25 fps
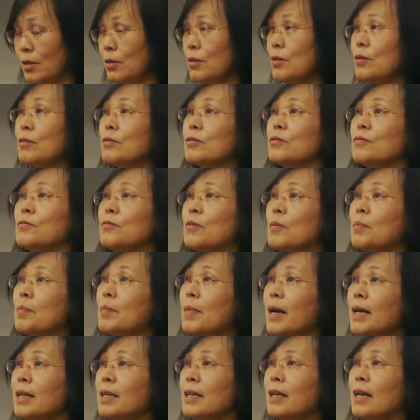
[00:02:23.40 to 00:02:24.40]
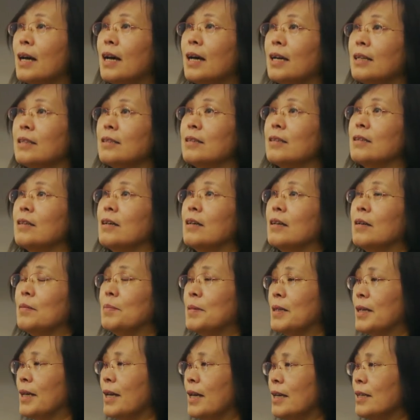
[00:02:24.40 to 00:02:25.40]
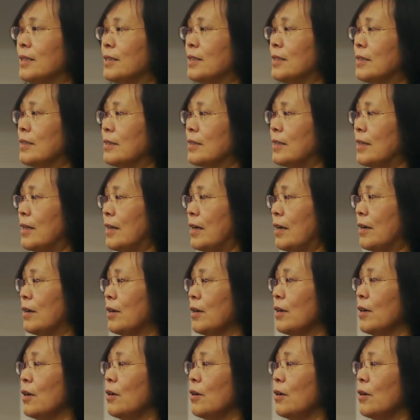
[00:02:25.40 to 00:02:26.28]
used for many other applications there.